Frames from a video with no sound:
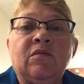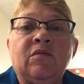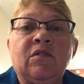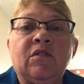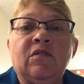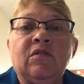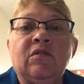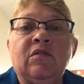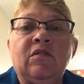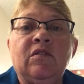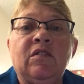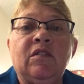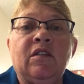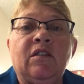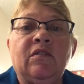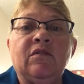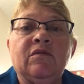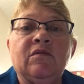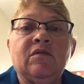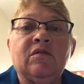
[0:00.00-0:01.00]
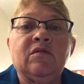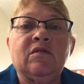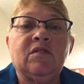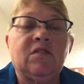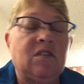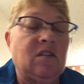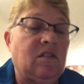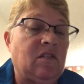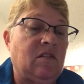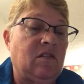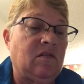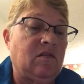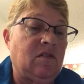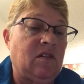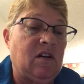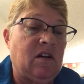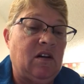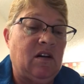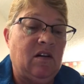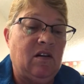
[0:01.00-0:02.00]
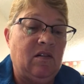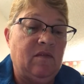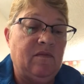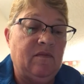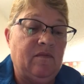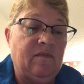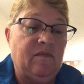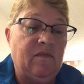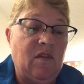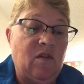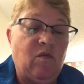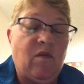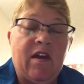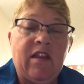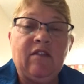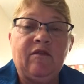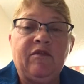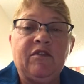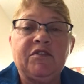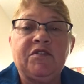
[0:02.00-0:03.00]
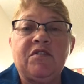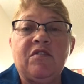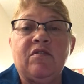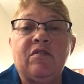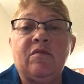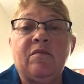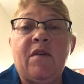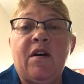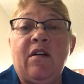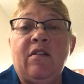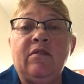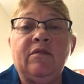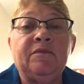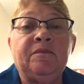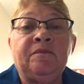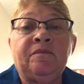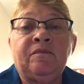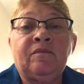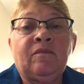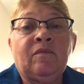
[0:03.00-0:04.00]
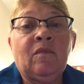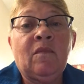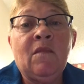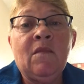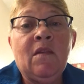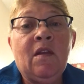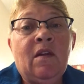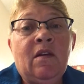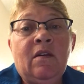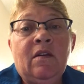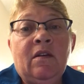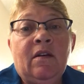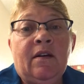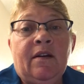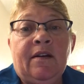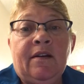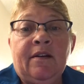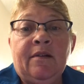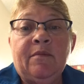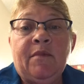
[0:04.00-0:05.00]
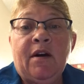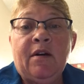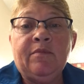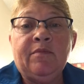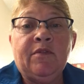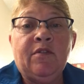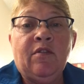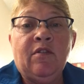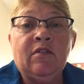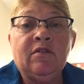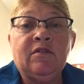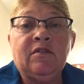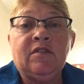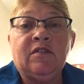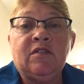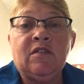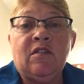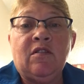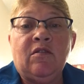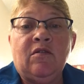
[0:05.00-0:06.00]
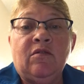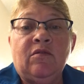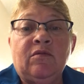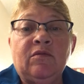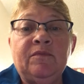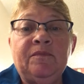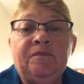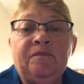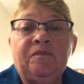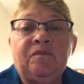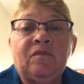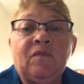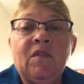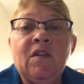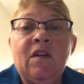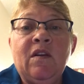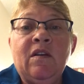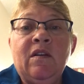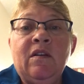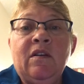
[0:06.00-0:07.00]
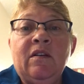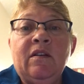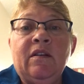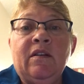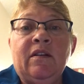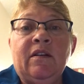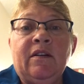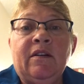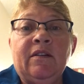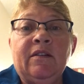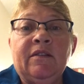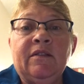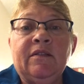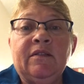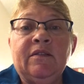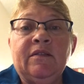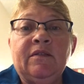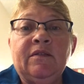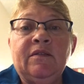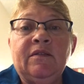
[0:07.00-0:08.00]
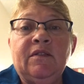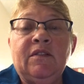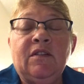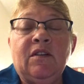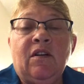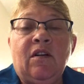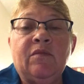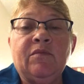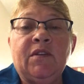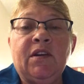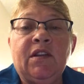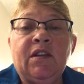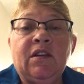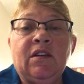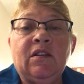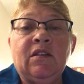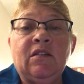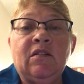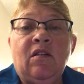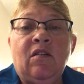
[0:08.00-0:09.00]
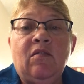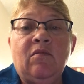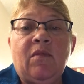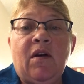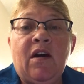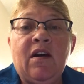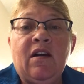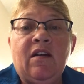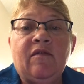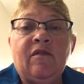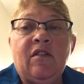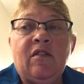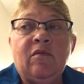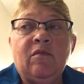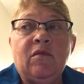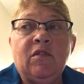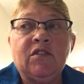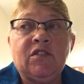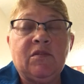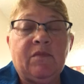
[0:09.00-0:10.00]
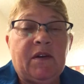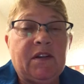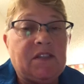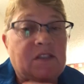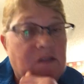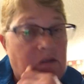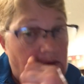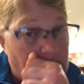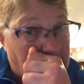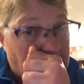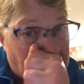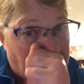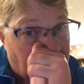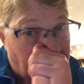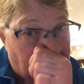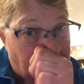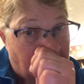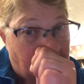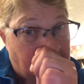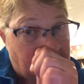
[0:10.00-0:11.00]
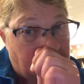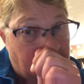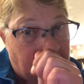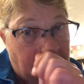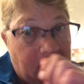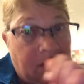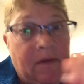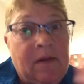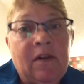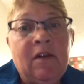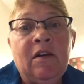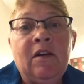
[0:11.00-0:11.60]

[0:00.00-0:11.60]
We're, you know, still waiting for snow to melt up north, so you know, I'm getting I have most of my snow gear coming